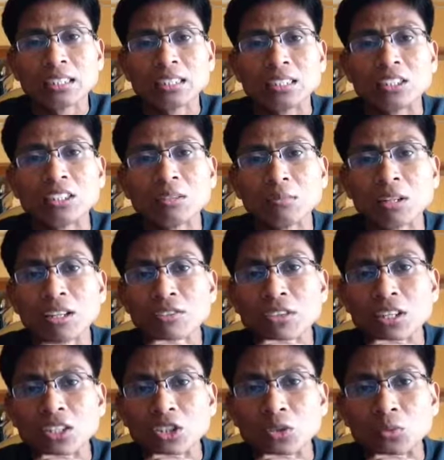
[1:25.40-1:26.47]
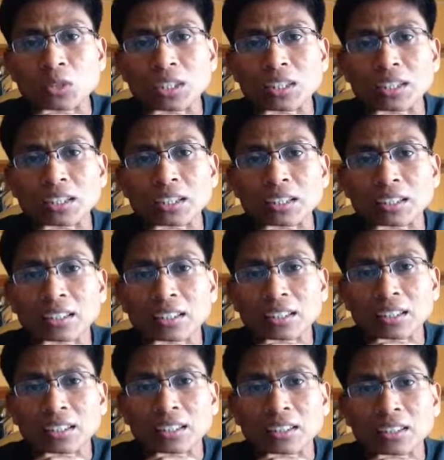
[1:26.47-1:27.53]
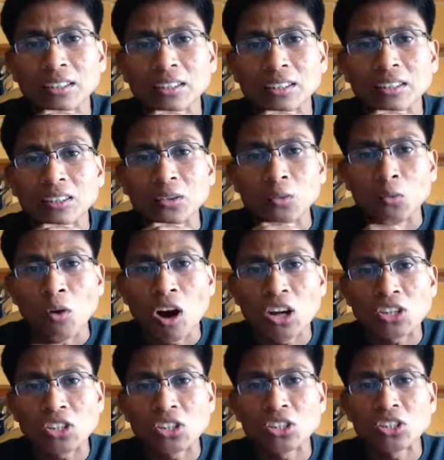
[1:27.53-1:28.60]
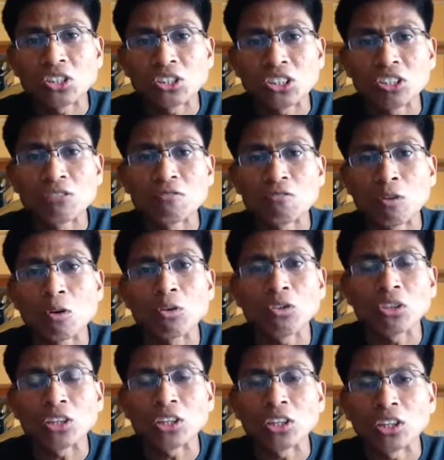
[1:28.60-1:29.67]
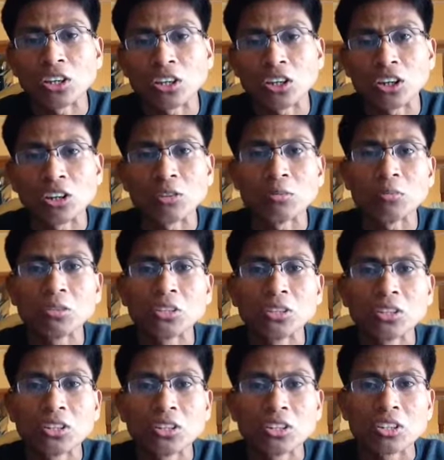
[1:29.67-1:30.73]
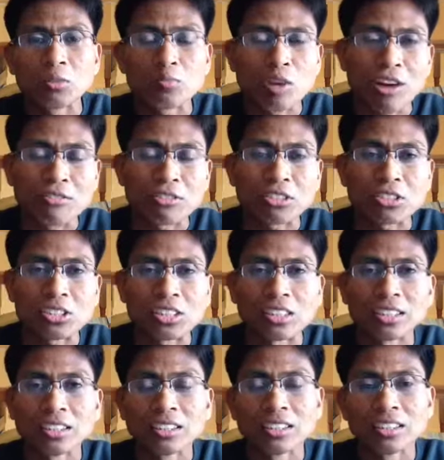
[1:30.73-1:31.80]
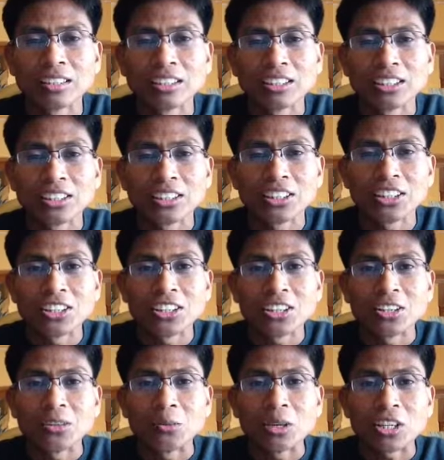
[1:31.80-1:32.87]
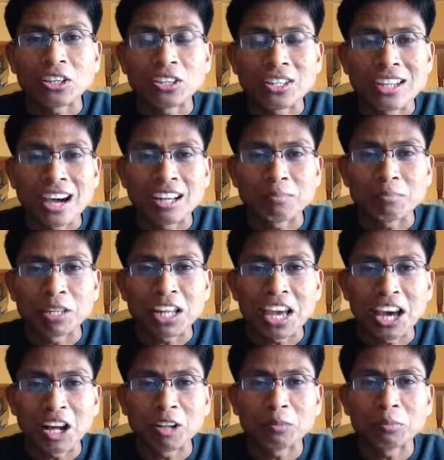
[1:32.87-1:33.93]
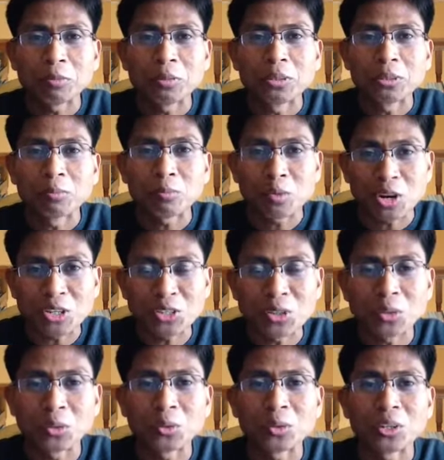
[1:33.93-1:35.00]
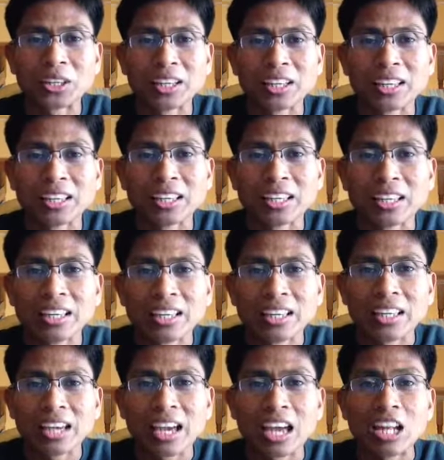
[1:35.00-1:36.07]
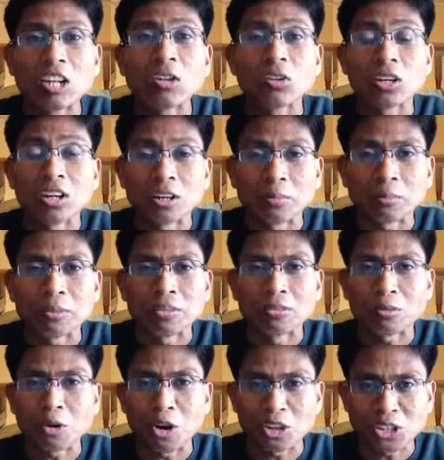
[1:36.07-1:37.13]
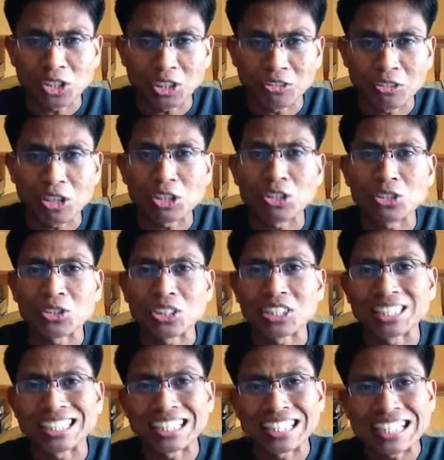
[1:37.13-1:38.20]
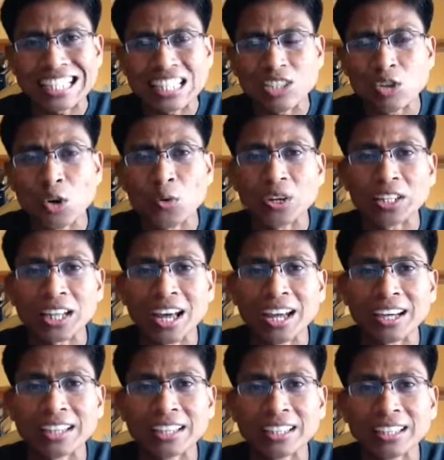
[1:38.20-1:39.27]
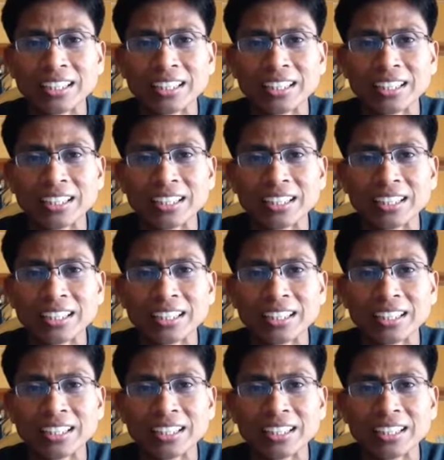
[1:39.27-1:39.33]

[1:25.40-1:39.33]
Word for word: Dearly beloved, as we watch the unfolding of the prophecy, we could not but help praise the Lord and look up, for our salvation is indeed drawing nigh.